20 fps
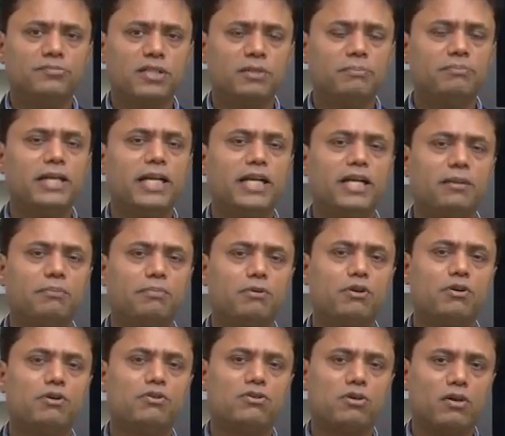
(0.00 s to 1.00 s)
completely
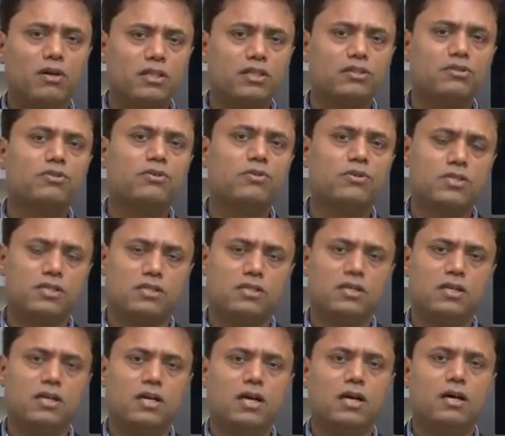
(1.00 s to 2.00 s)
produce all the goods
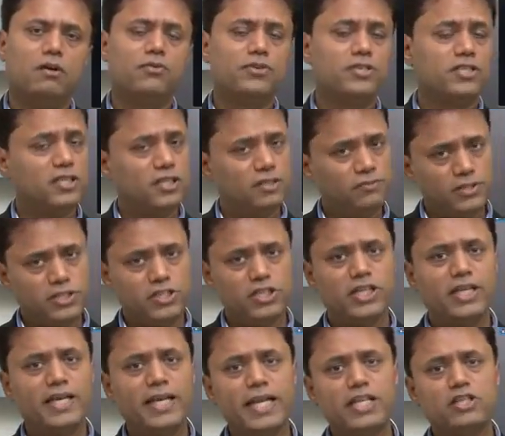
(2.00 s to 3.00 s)
which
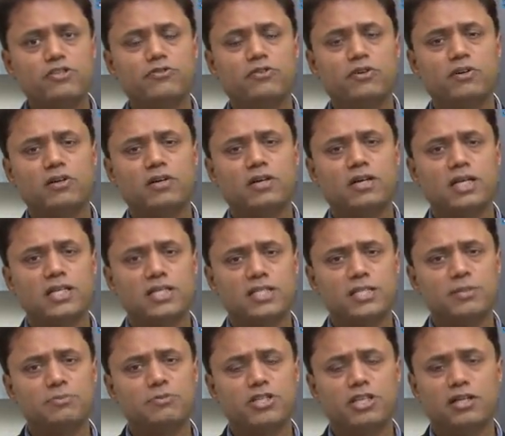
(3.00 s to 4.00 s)
it needs for
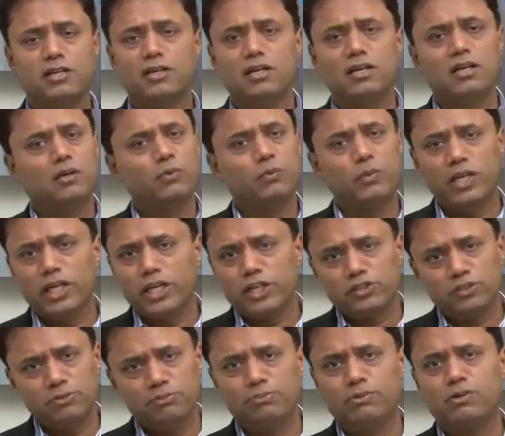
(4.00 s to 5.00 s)
consumption. We
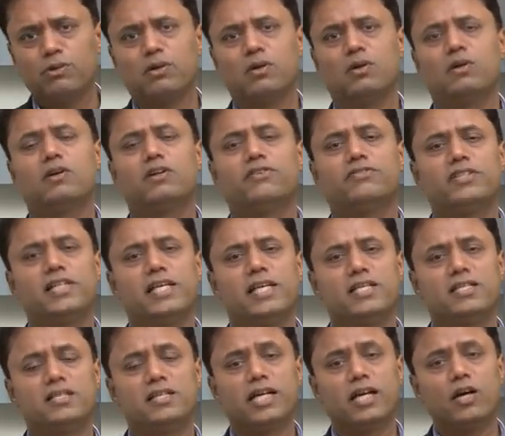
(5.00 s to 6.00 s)
need to import a lot of
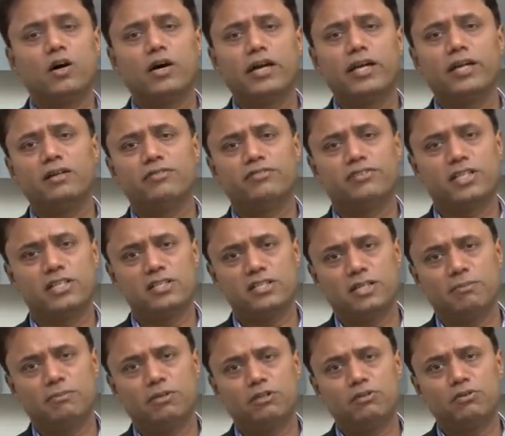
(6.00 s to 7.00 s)
things like oil, for
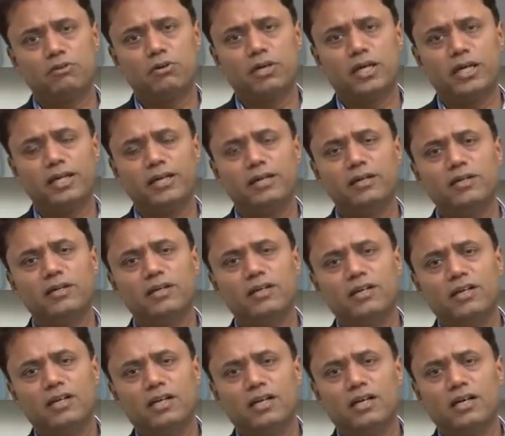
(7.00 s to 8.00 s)
example, crude oil.
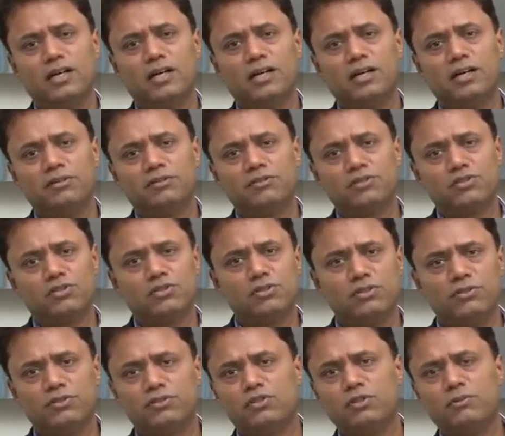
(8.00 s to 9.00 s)

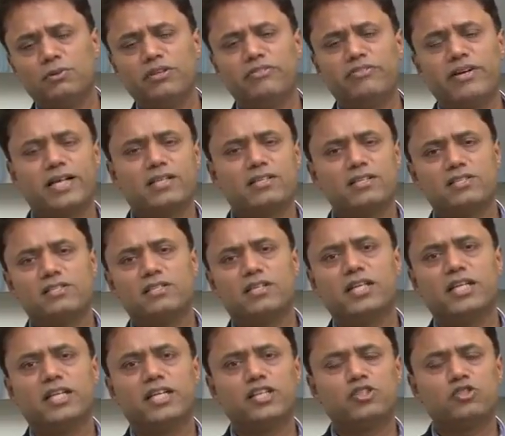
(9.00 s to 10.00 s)
So many factories are
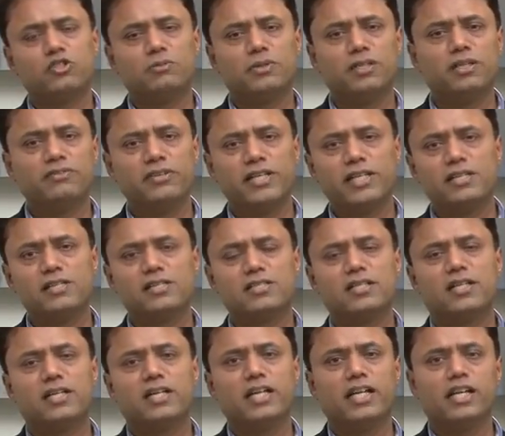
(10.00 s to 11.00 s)
running, so many vehicles
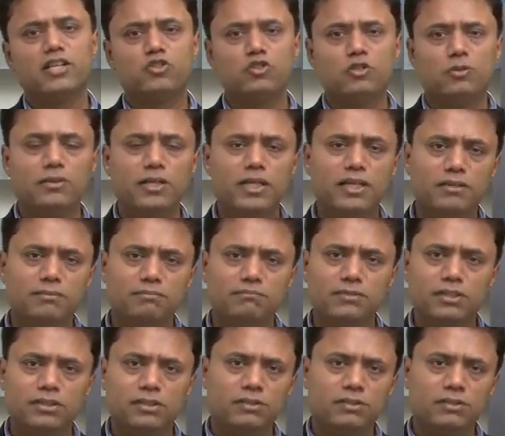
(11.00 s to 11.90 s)
are running, so many